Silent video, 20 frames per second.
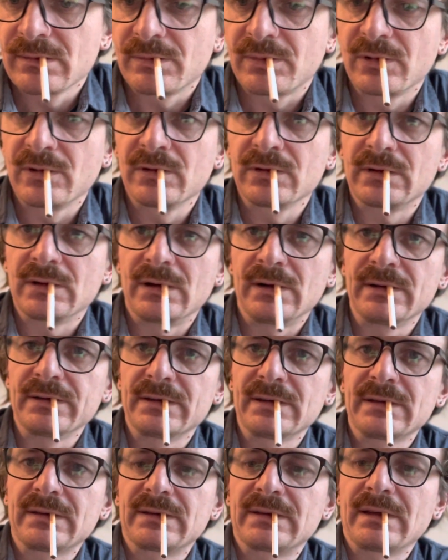put on
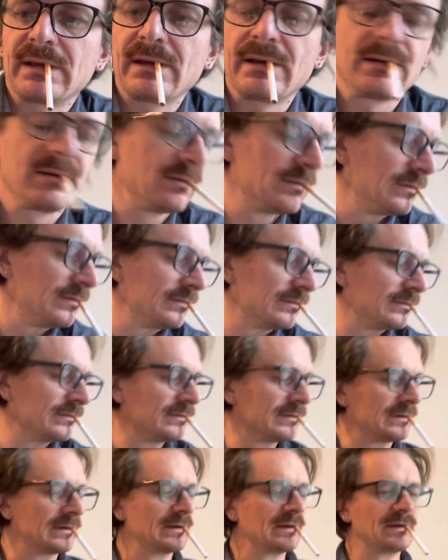the sound
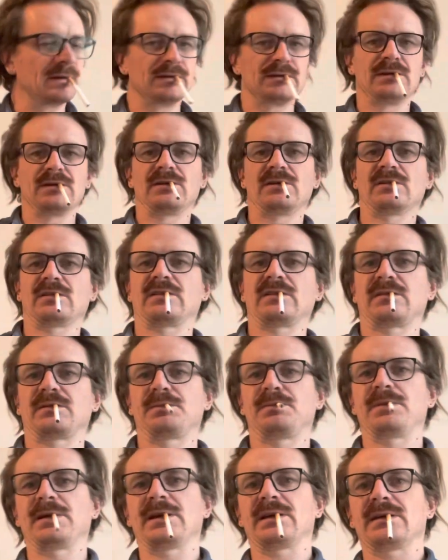in your
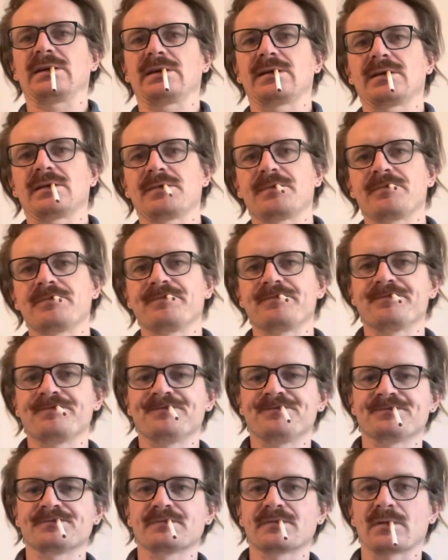speak
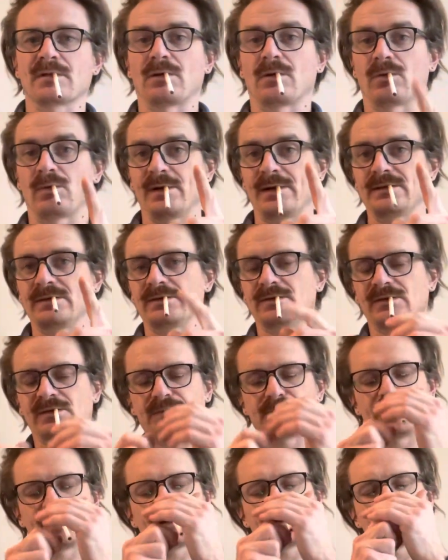or when you
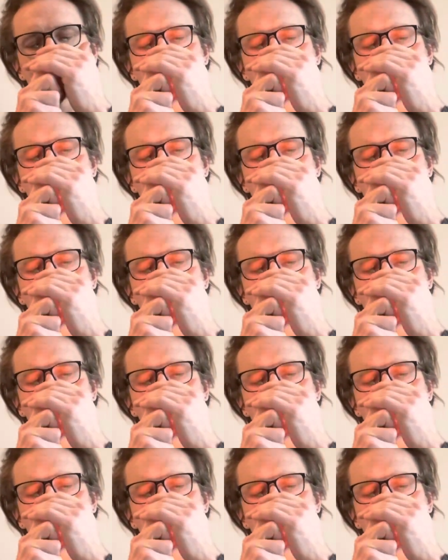speak